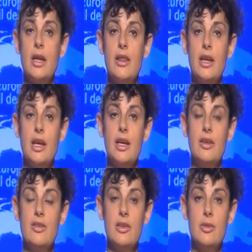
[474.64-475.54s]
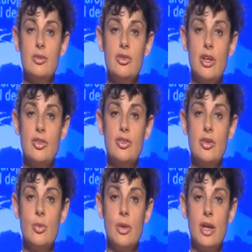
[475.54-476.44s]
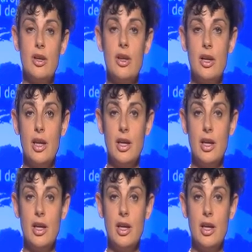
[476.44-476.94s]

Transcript: The single judge will